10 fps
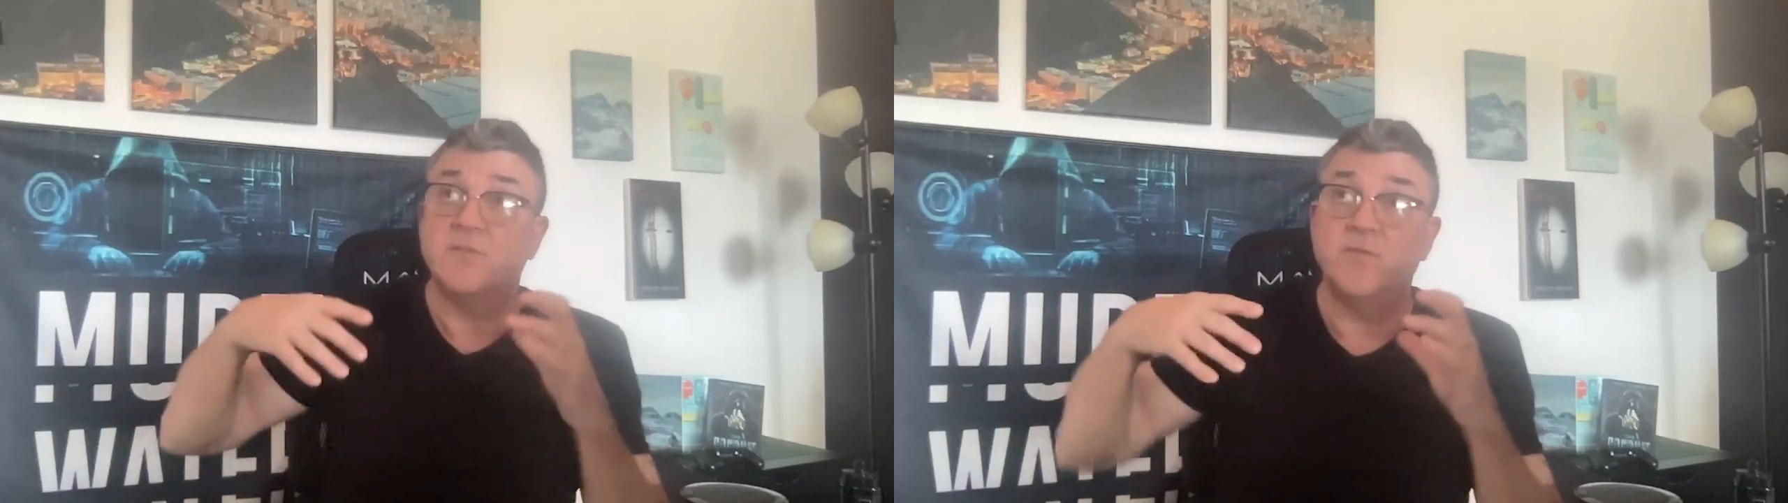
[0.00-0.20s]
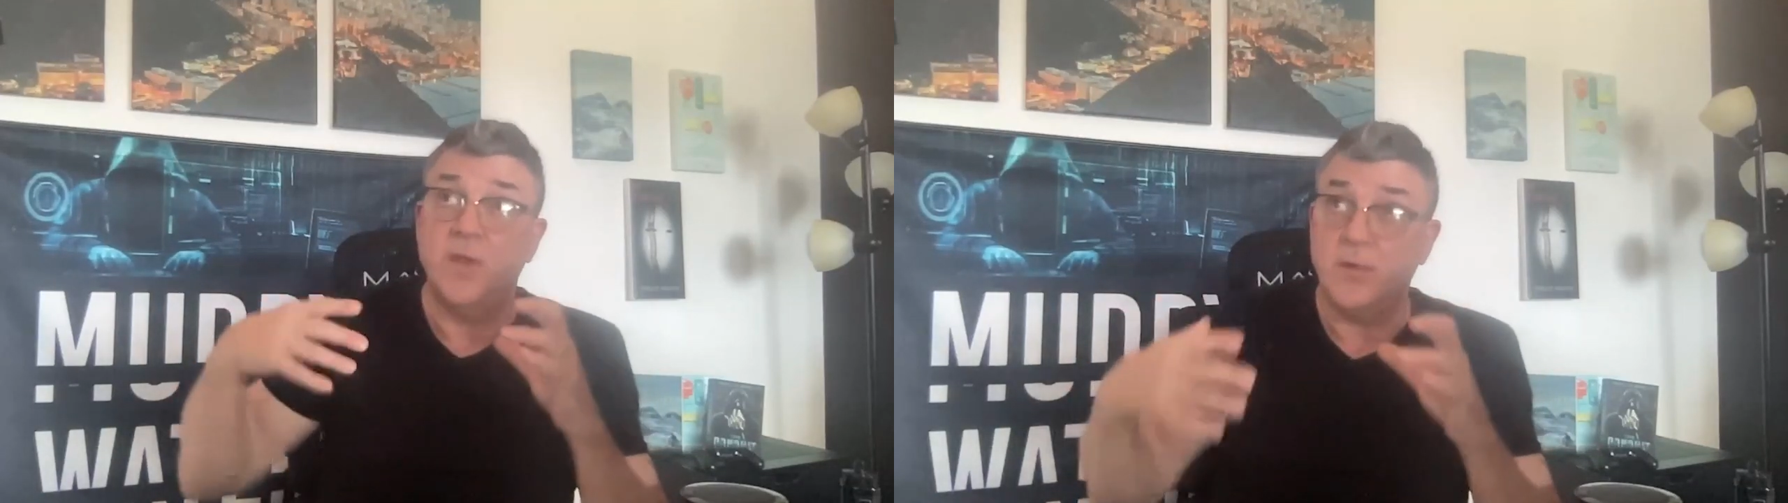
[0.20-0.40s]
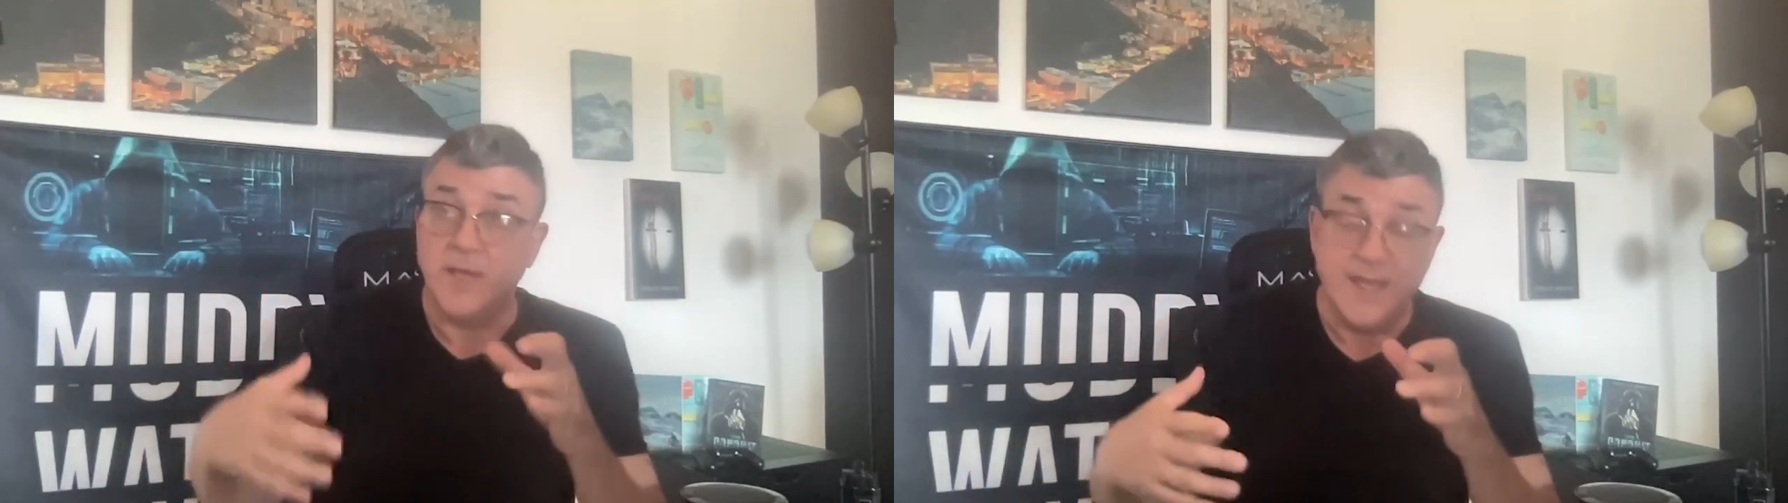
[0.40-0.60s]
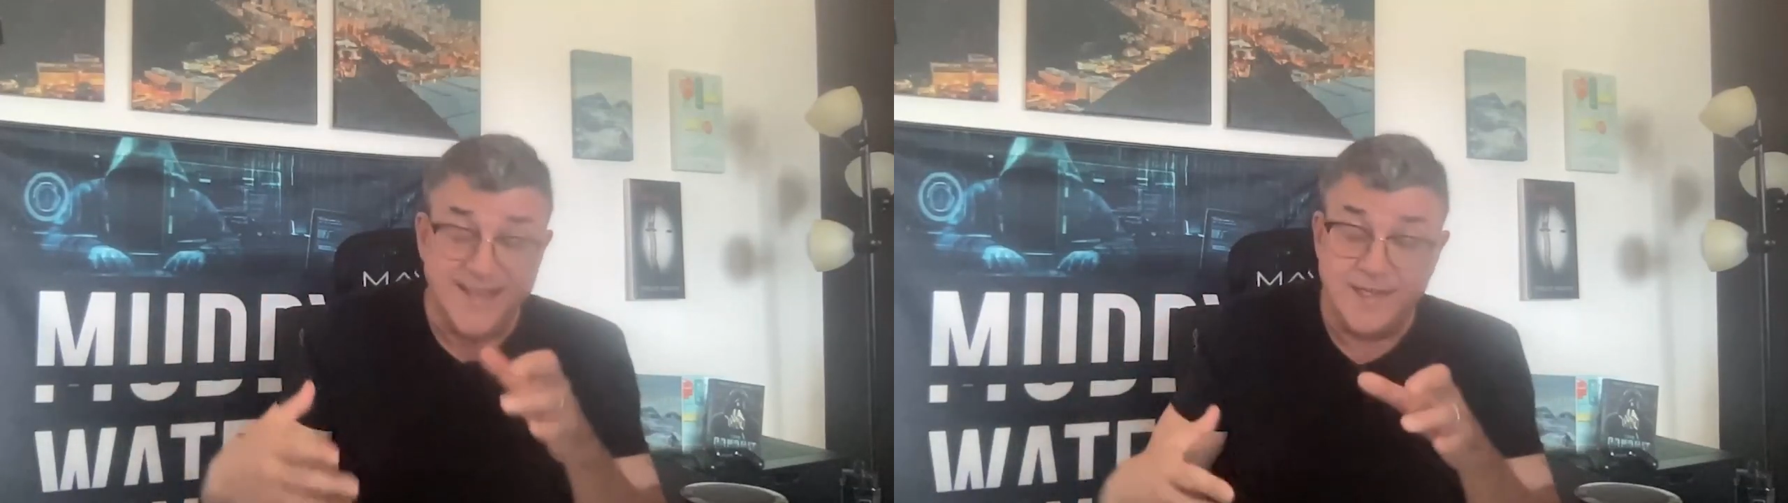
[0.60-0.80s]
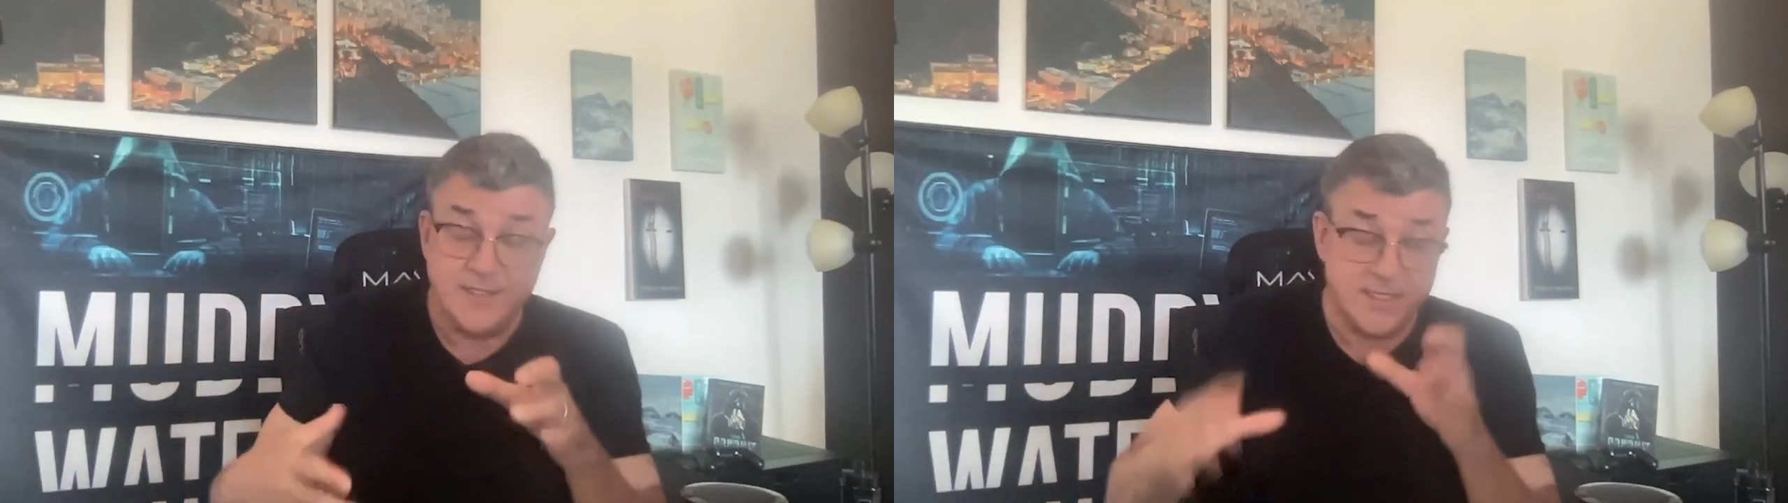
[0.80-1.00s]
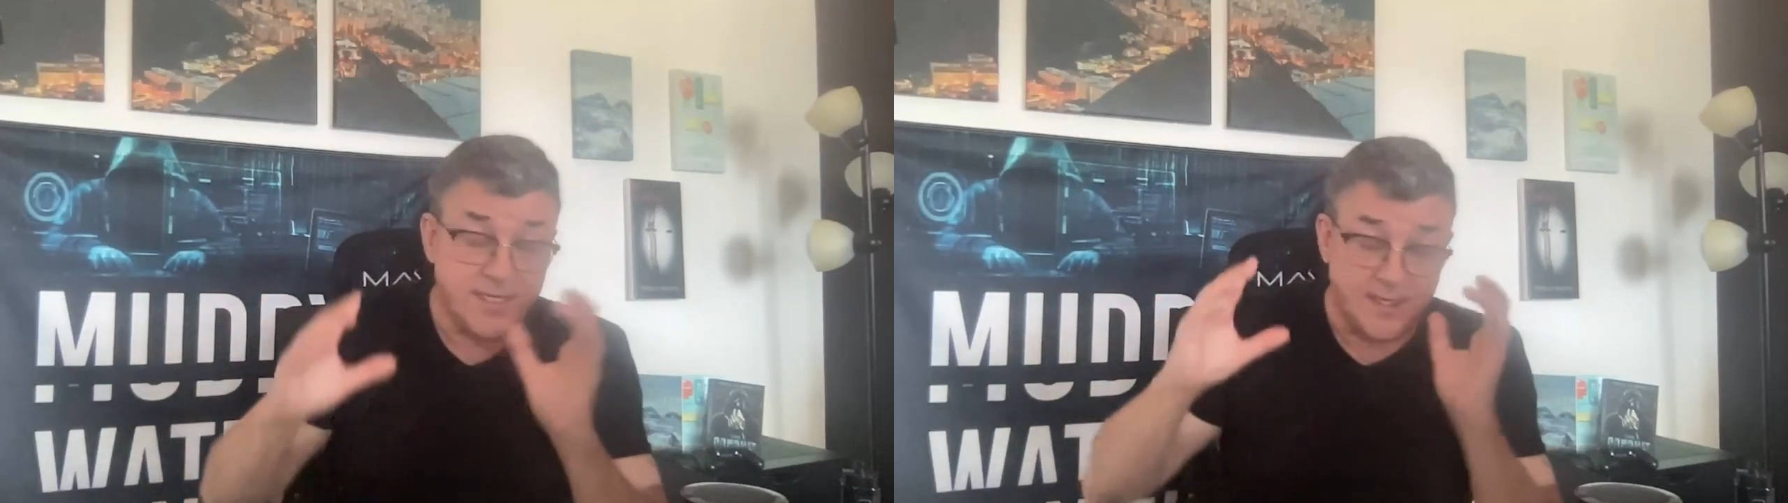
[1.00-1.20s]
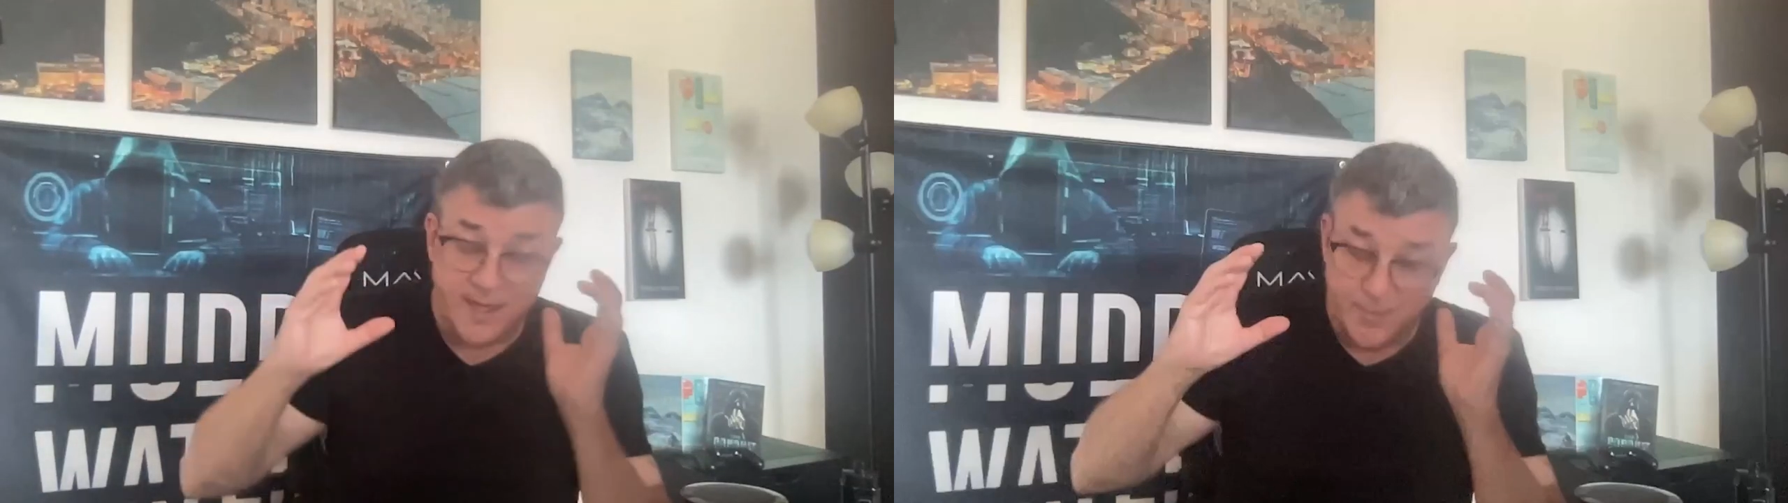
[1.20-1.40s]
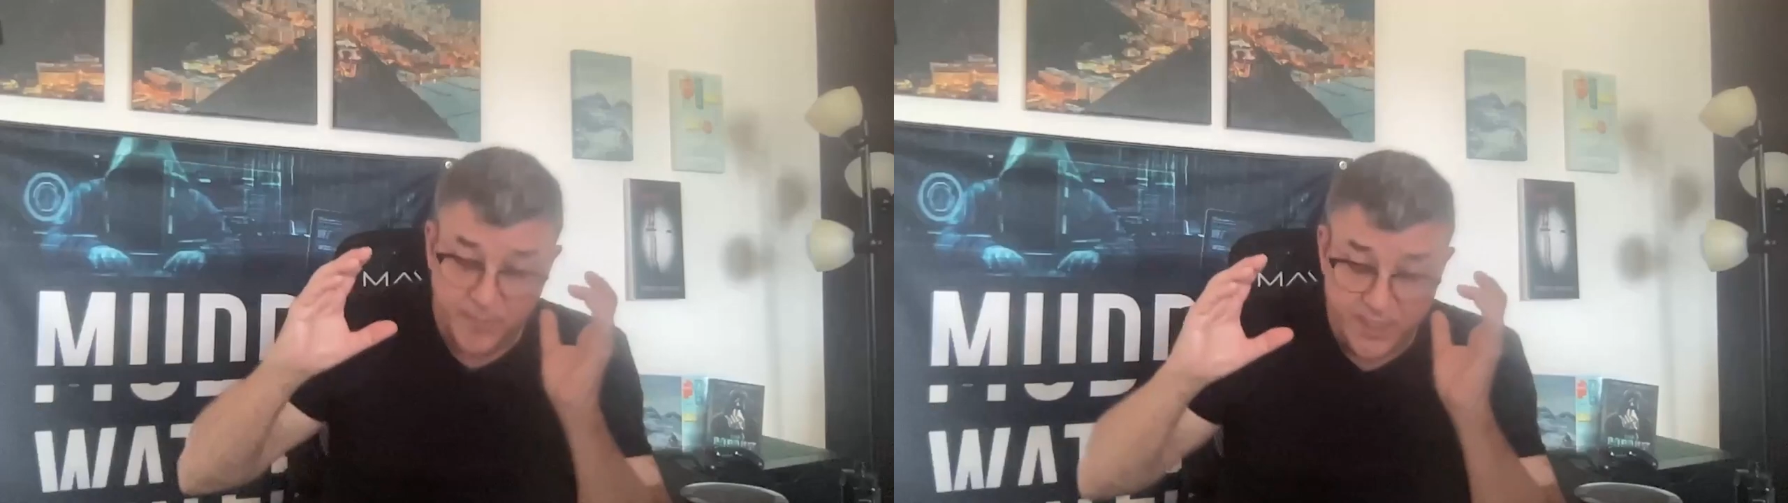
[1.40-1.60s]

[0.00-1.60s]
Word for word: it's very easy